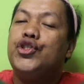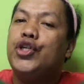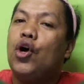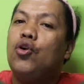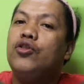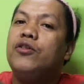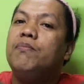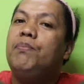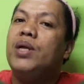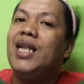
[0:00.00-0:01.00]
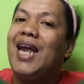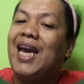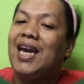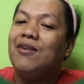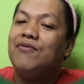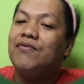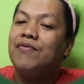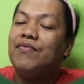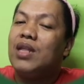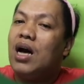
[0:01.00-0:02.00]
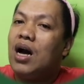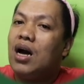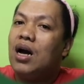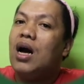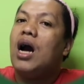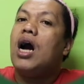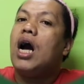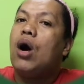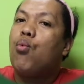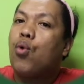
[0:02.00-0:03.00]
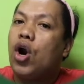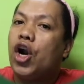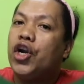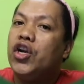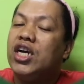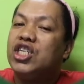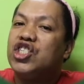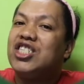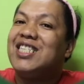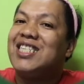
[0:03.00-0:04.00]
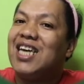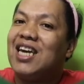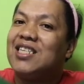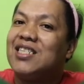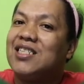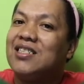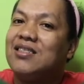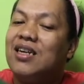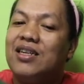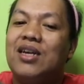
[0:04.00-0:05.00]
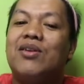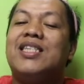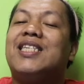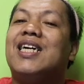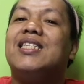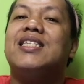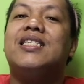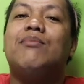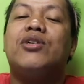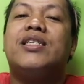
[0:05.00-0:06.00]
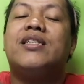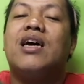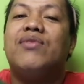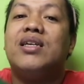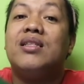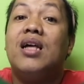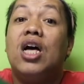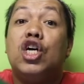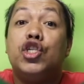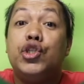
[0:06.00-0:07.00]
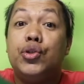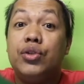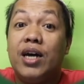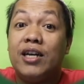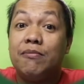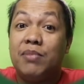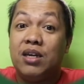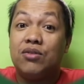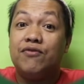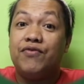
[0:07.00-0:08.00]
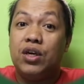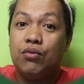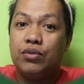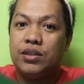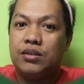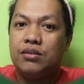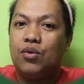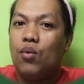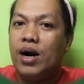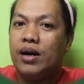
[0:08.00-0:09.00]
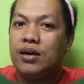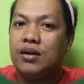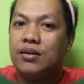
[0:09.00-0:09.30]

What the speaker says: Don't believe a word she says. Now, in sentence number 7, do not be confused. Why?